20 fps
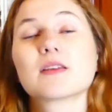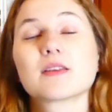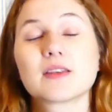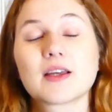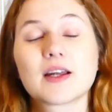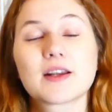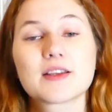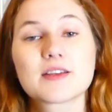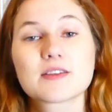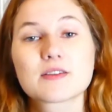
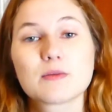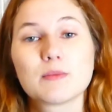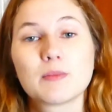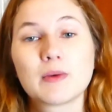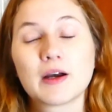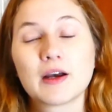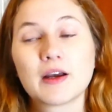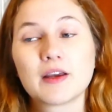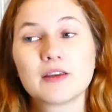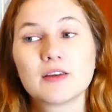that is
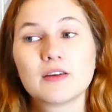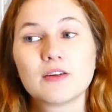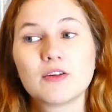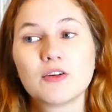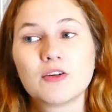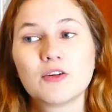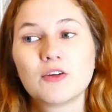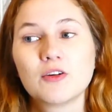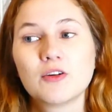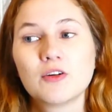my
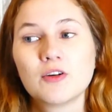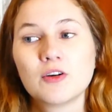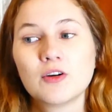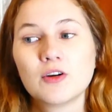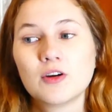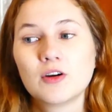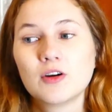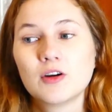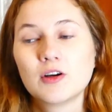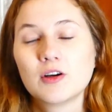
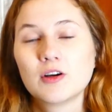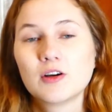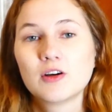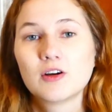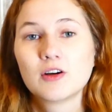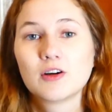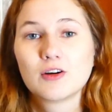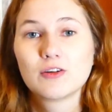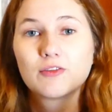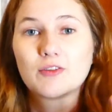
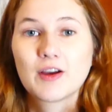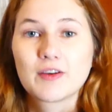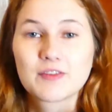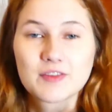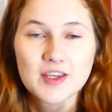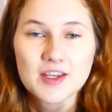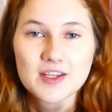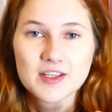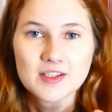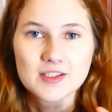five
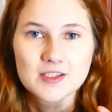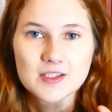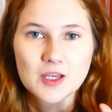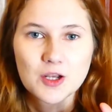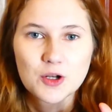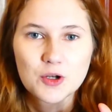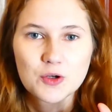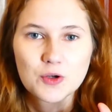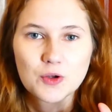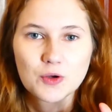things
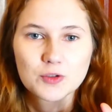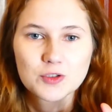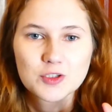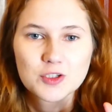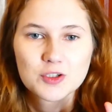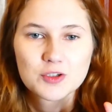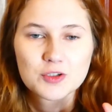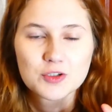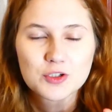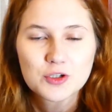not
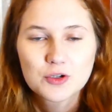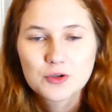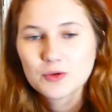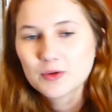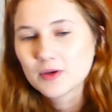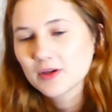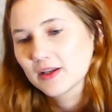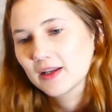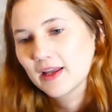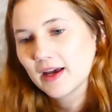
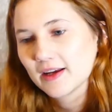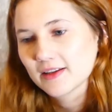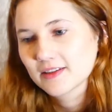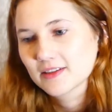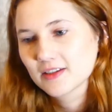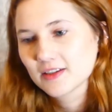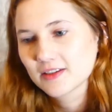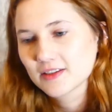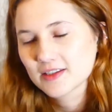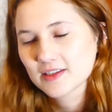to
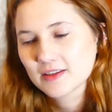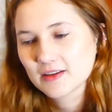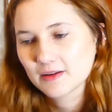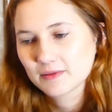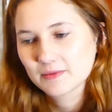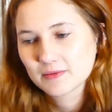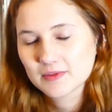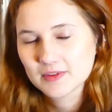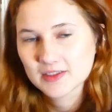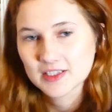let
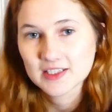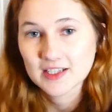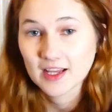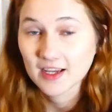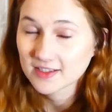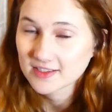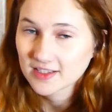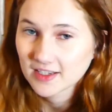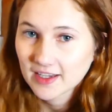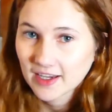
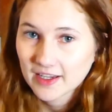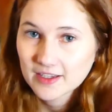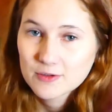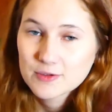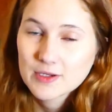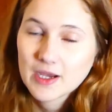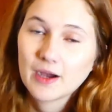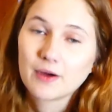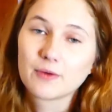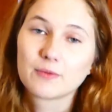dyslexia get you
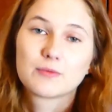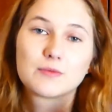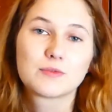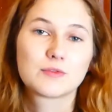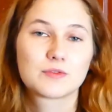down.